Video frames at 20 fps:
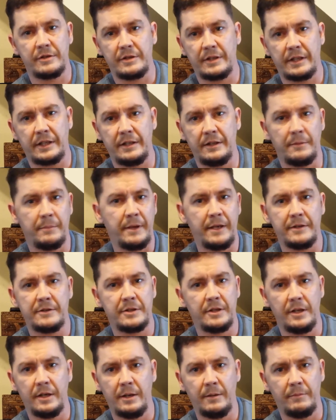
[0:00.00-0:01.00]
like in the
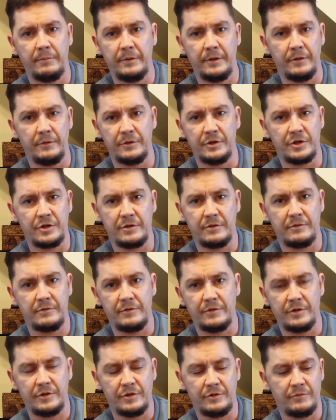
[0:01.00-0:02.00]
bathtub,
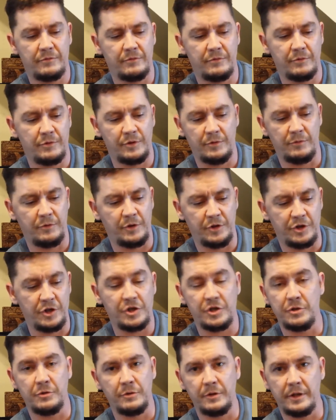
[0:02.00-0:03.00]

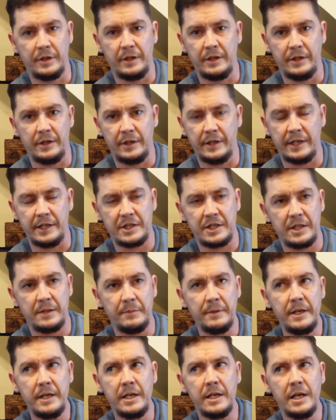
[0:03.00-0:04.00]
just doing the
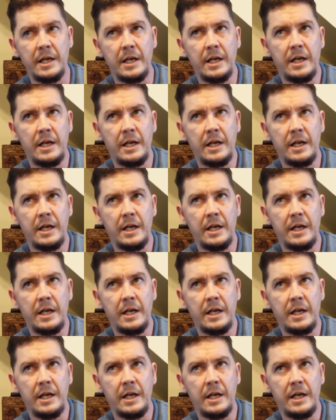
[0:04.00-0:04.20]
STP,